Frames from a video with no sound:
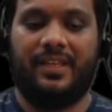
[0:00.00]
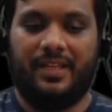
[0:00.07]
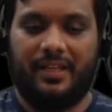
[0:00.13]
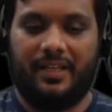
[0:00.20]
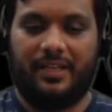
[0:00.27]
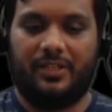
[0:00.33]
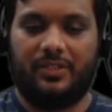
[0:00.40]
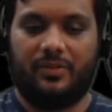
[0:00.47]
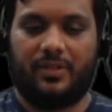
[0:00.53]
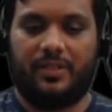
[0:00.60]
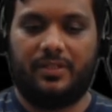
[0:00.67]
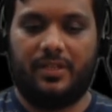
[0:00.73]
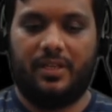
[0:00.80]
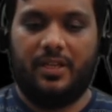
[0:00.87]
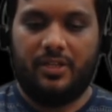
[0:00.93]
Understood
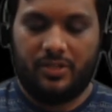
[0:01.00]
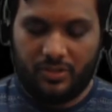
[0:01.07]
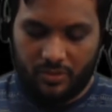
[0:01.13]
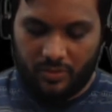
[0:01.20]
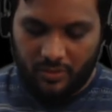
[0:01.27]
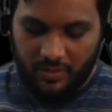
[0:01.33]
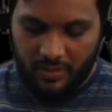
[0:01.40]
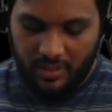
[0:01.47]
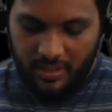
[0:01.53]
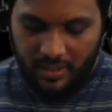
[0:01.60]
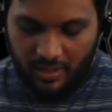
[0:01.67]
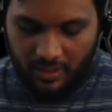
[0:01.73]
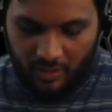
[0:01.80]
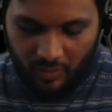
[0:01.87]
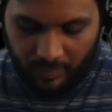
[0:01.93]
this? So
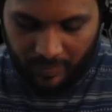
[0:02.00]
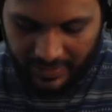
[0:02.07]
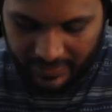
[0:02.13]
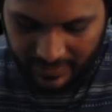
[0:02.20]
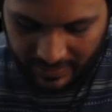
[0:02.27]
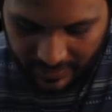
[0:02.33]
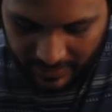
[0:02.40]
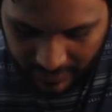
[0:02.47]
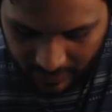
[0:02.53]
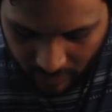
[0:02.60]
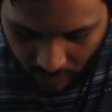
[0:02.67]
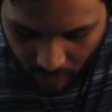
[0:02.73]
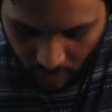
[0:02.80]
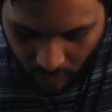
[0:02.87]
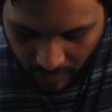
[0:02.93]
you please see this
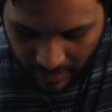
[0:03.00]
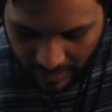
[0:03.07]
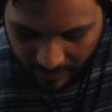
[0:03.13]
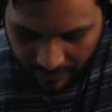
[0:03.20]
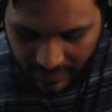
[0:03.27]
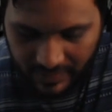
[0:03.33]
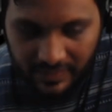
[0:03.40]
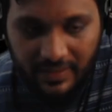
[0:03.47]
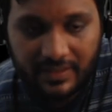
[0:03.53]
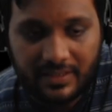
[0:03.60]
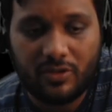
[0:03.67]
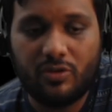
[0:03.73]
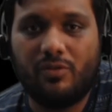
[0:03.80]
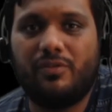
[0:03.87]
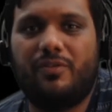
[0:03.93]
NOCLAR versus SA
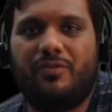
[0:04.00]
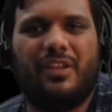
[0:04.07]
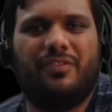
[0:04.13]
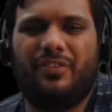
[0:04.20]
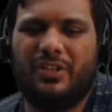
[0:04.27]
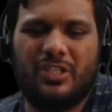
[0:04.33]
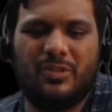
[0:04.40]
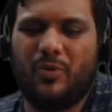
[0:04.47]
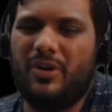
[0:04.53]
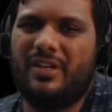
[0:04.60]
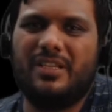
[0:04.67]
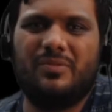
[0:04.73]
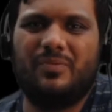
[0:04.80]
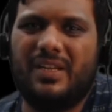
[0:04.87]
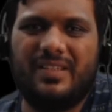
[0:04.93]
250. First point
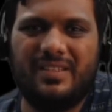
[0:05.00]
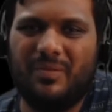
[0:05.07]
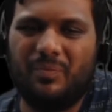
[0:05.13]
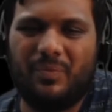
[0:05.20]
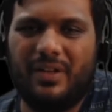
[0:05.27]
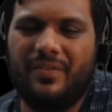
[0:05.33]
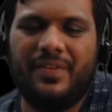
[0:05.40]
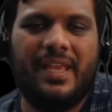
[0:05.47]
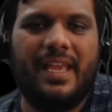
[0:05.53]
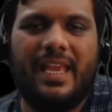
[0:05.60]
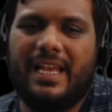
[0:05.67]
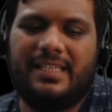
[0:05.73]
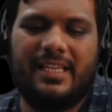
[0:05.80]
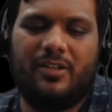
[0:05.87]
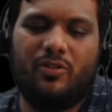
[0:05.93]
is very simple.
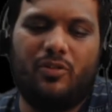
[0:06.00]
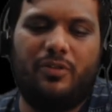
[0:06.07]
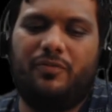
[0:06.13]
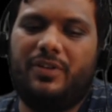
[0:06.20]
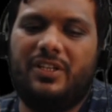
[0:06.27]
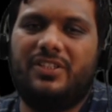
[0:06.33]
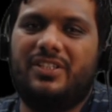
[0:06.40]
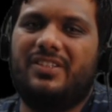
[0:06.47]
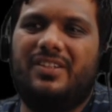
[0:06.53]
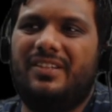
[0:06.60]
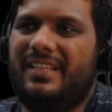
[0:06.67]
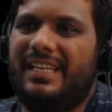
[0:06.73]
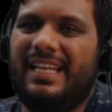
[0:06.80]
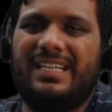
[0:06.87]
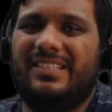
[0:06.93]
SA 250 just
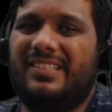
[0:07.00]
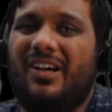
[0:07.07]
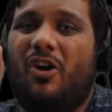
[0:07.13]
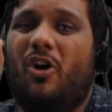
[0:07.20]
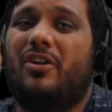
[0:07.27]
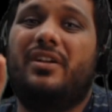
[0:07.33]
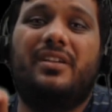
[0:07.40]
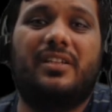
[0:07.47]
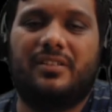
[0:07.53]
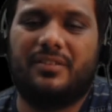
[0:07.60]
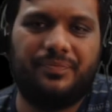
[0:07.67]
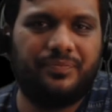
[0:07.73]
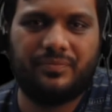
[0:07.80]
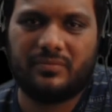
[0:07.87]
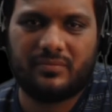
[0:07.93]
directs the auditor,
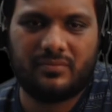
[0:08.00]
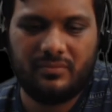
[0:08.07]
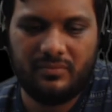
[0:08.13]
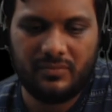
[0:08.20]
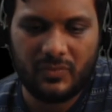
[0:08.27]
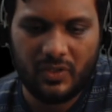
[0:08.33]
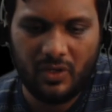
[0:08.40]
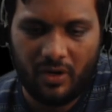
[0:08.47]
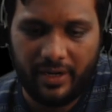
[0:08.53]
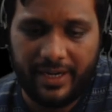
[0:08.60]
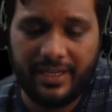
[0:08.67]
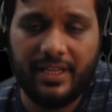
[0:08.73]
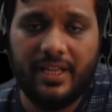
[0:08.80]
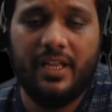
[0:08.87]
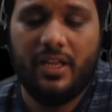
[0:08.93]
all
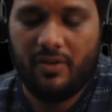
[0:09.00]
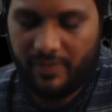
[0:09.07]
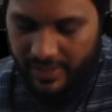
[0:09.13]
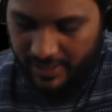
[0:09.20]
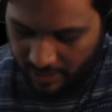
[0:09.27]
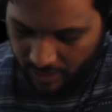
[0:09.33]
right, whereas